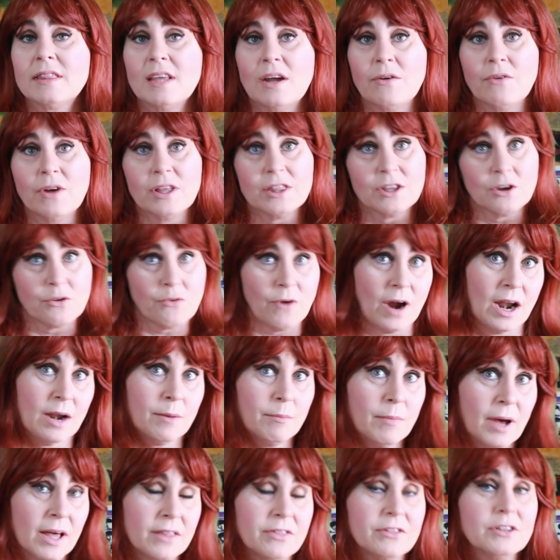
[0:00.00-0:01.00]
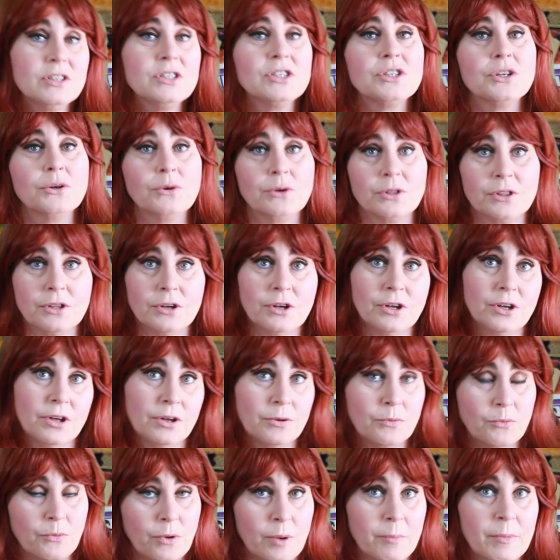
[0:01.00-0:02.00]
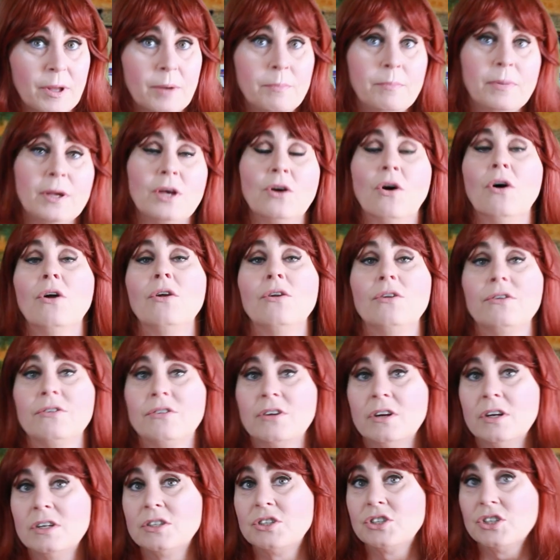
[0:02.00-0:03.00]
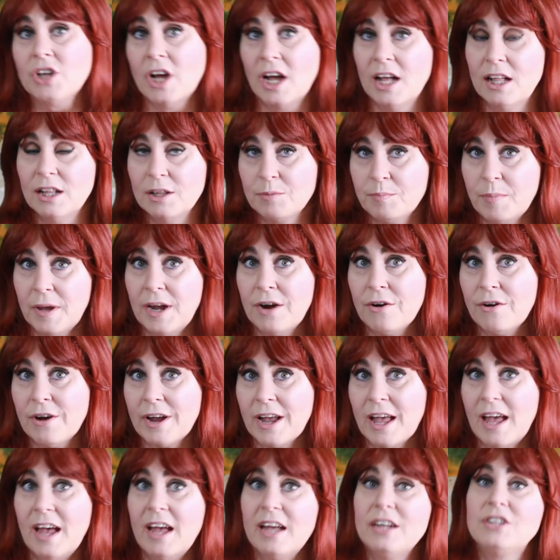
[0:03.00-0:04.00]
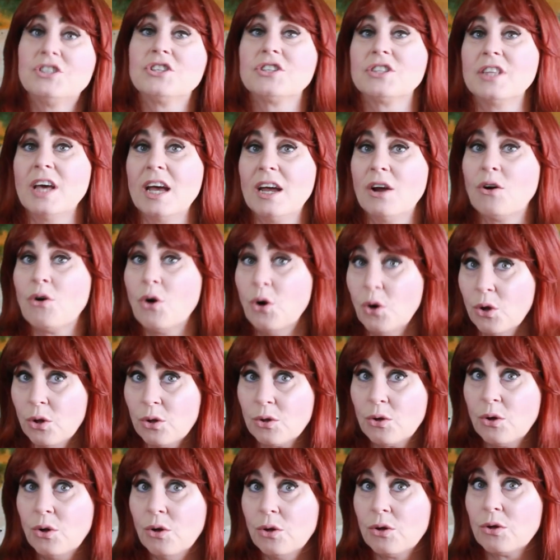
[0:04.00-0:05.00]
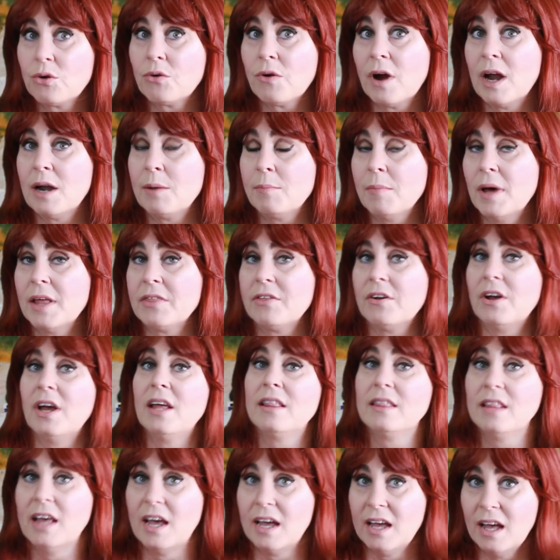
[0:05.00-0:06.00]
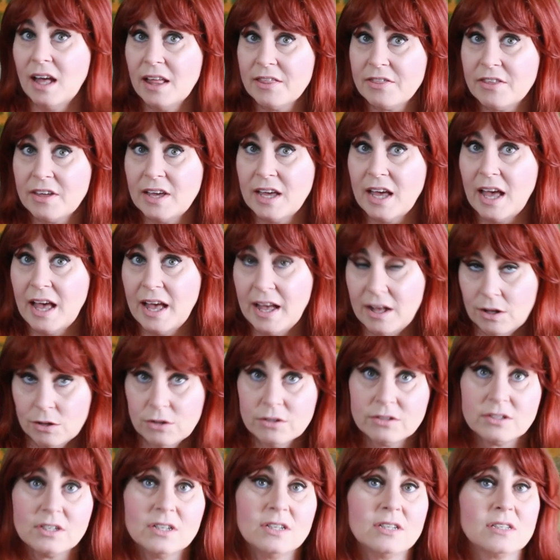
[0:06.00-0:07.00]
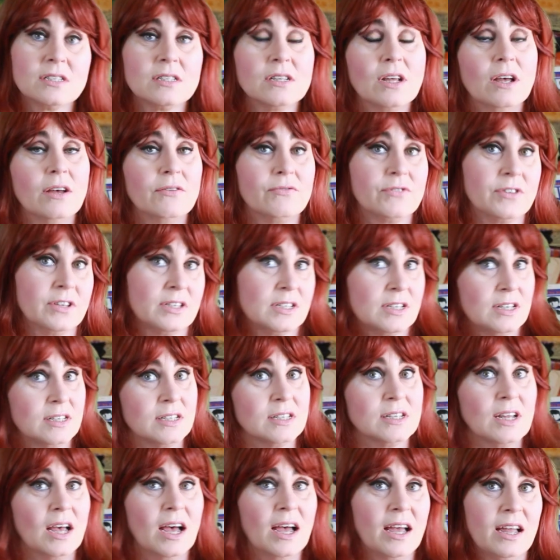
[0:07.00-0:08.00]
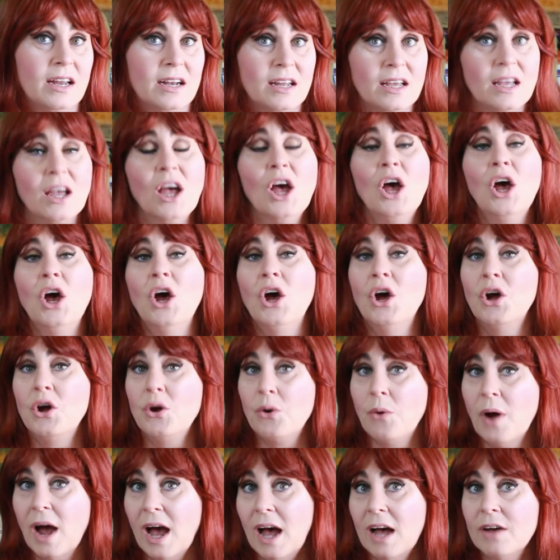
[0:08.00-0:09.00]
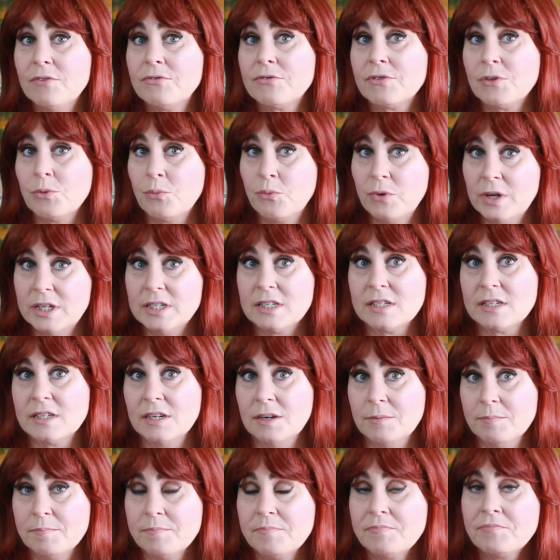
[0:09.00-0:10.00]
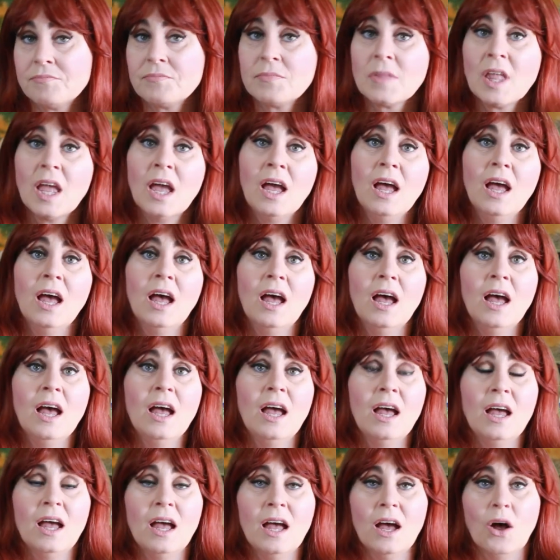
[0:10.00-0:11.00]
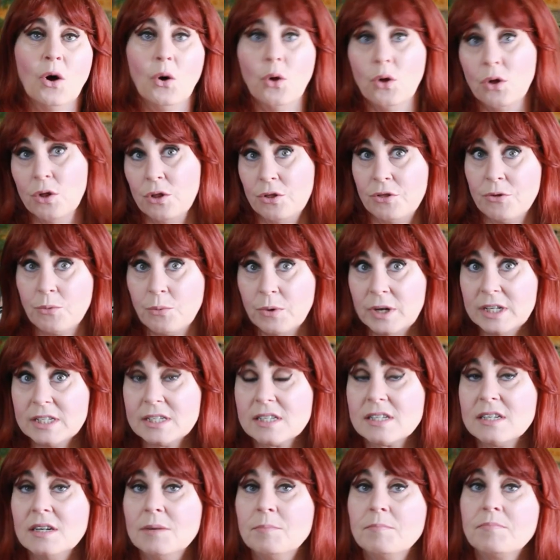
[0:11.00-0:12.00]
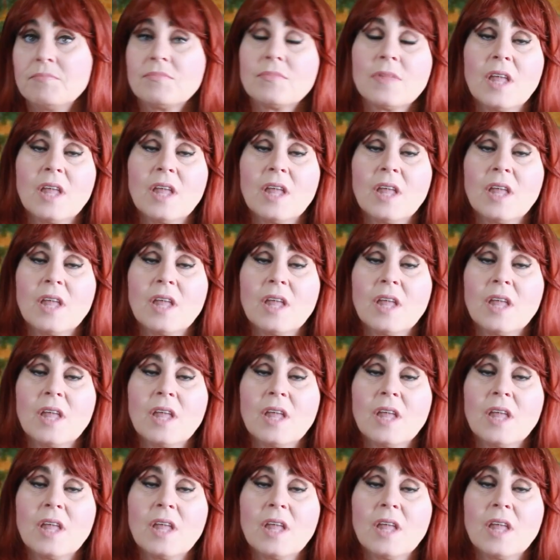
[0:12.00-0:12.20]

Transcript: There are the grandmothers, who are the women beyond childbearing age. They are all called grandmother, and they are the elders of the society who have the wisdom. All the wisdom.